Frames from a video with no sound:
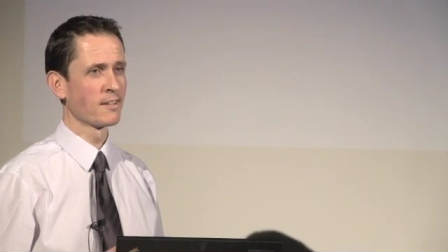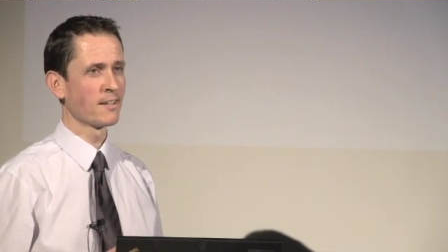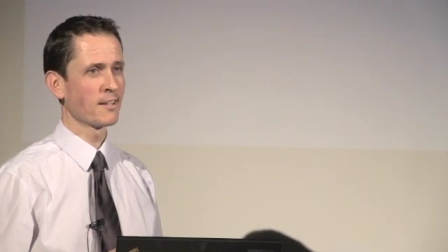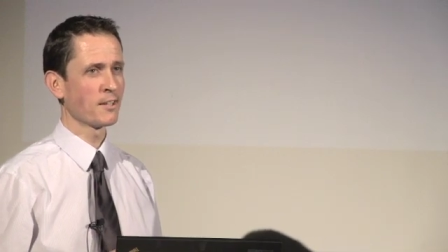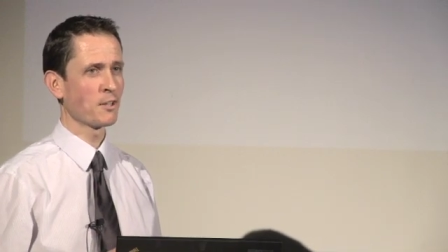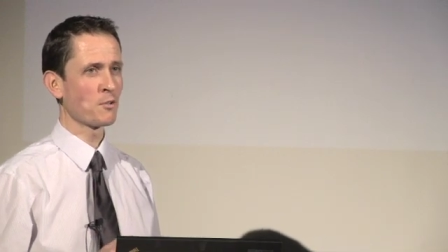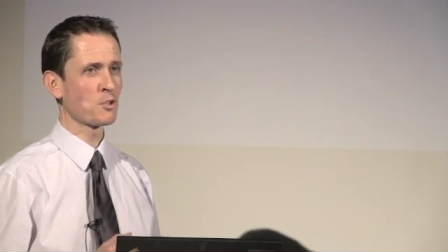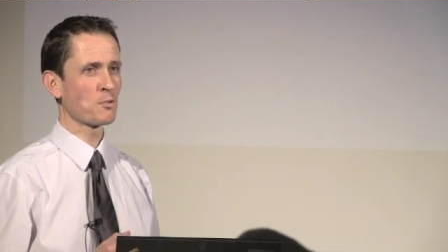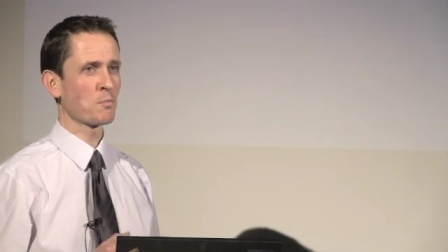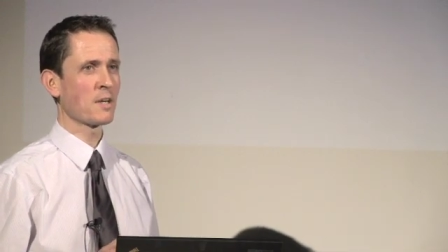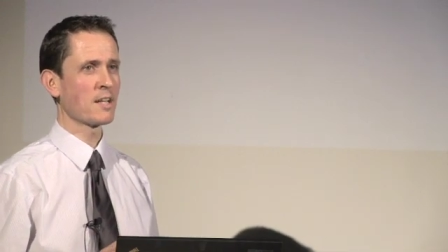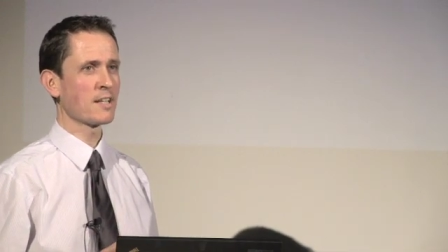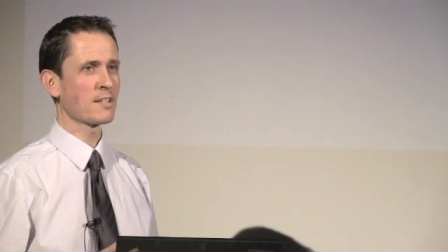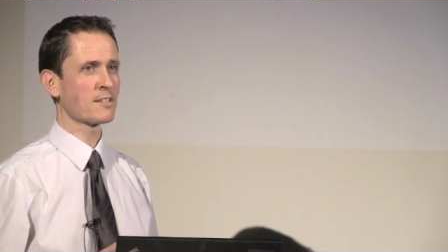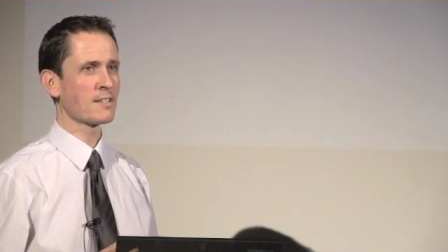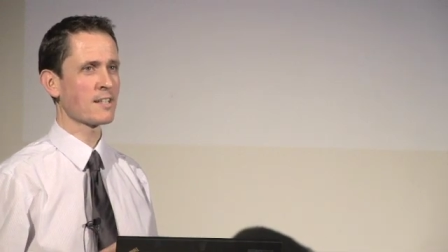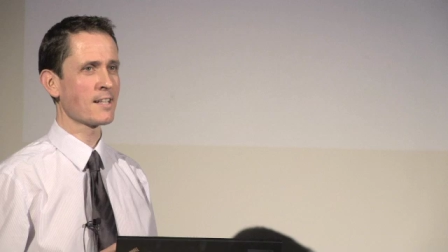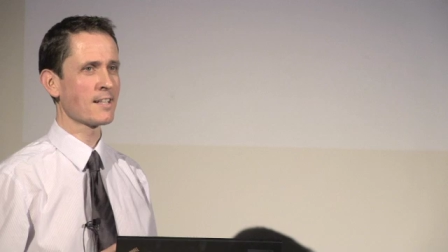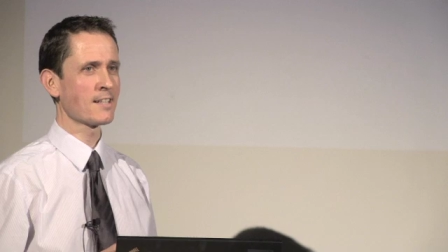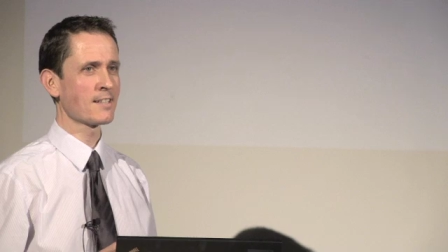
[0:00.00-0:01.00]
And now, as Mike
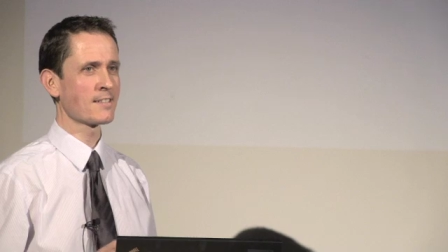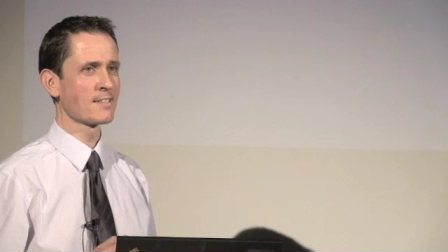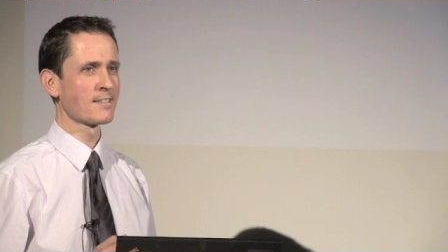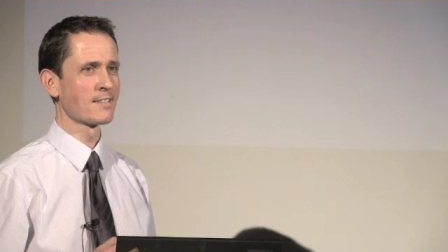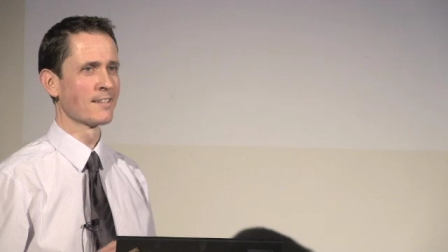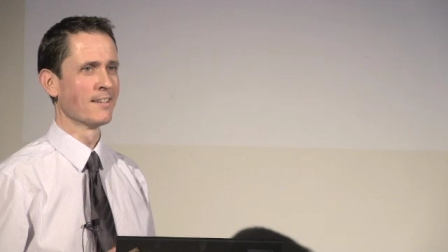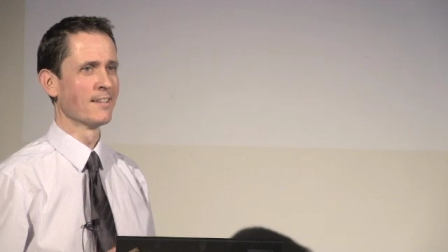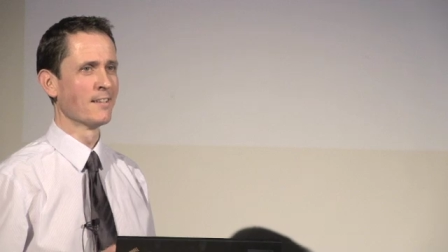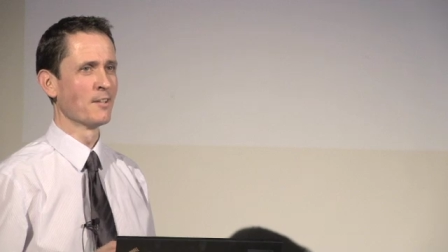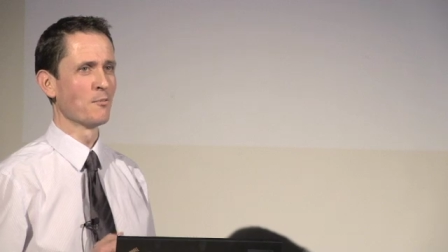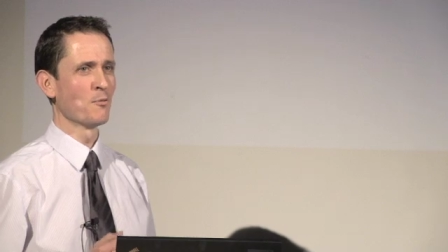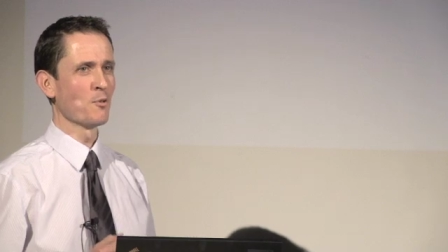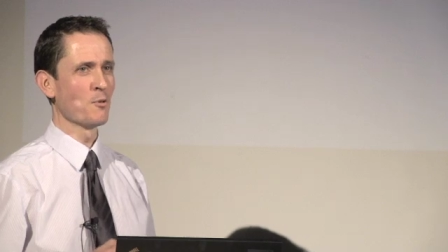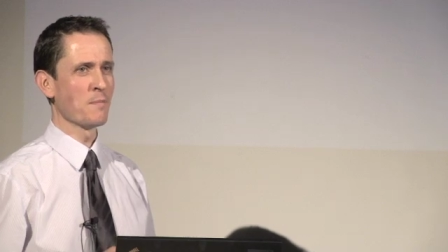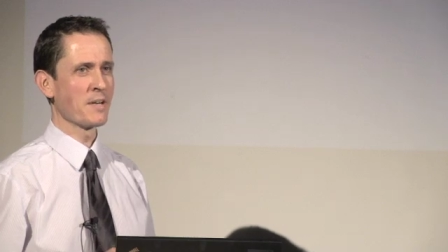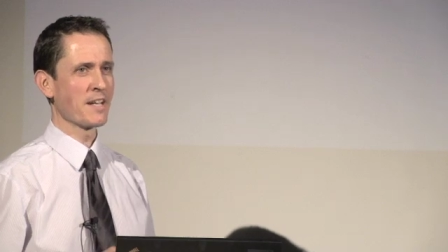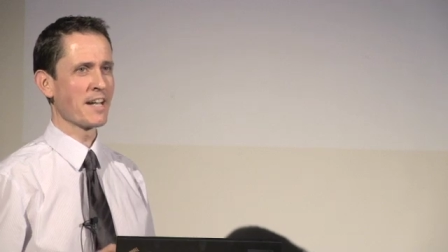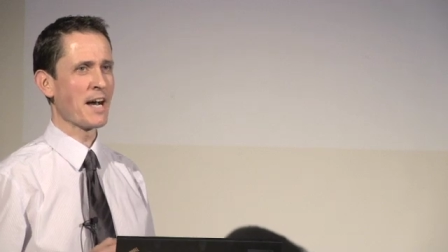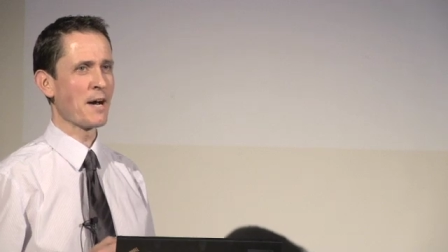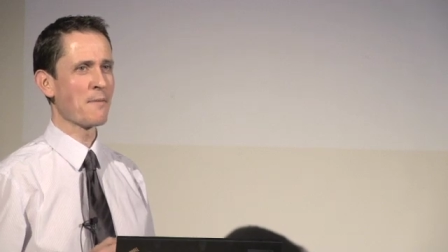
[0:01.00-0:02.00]
says, what
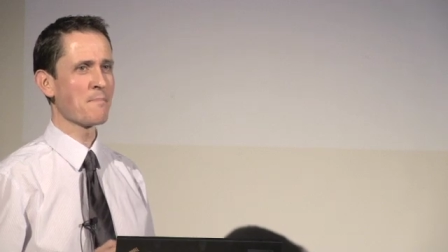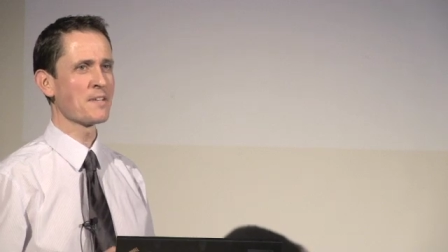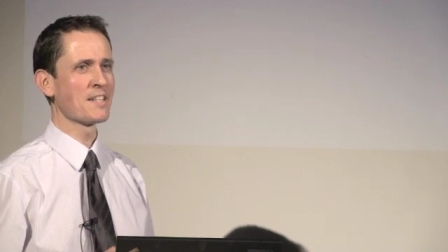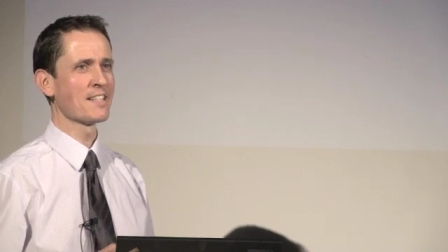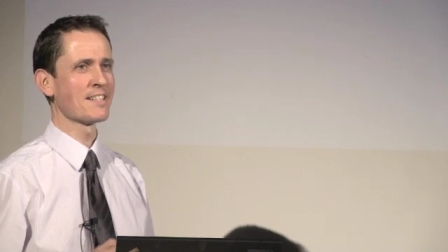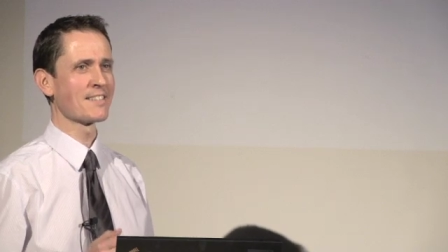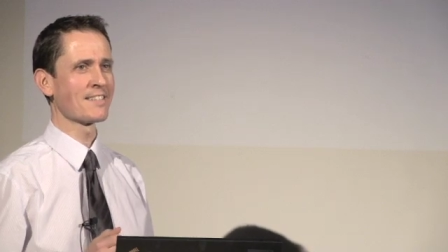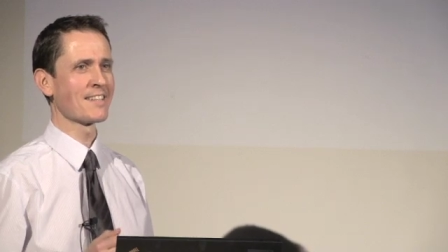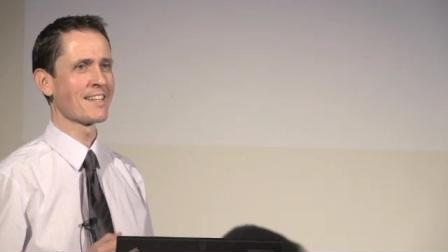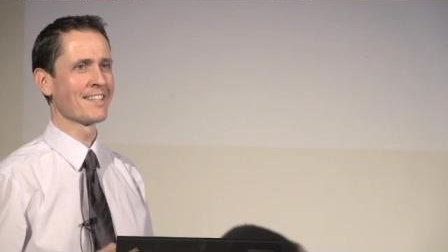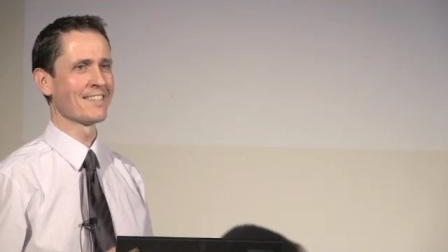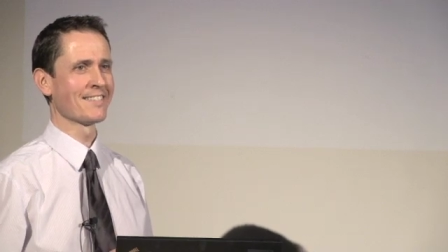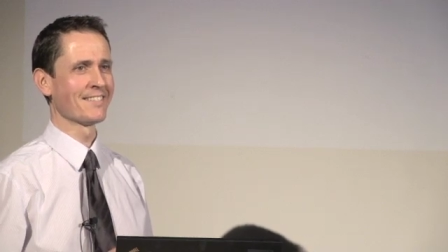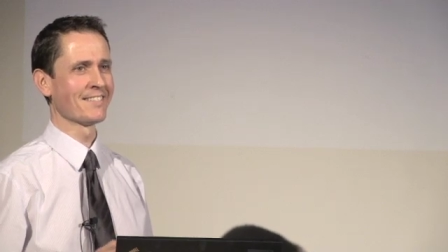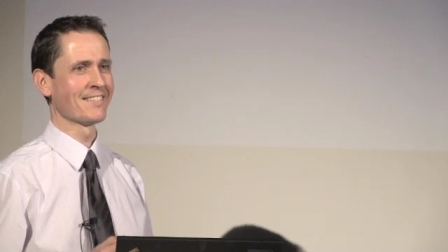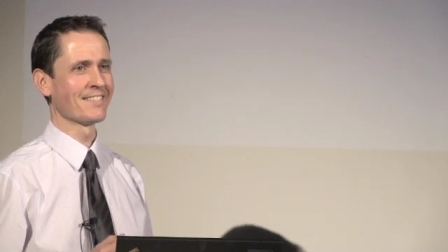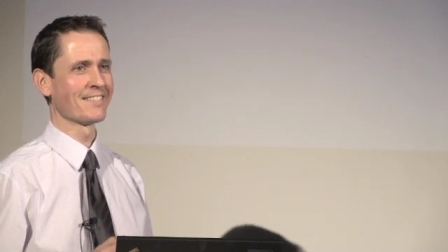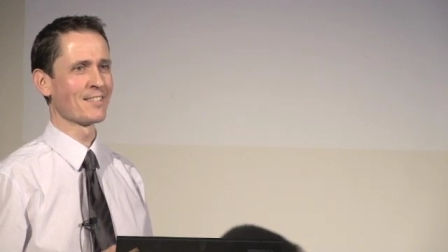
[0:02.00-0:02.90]
might happen is then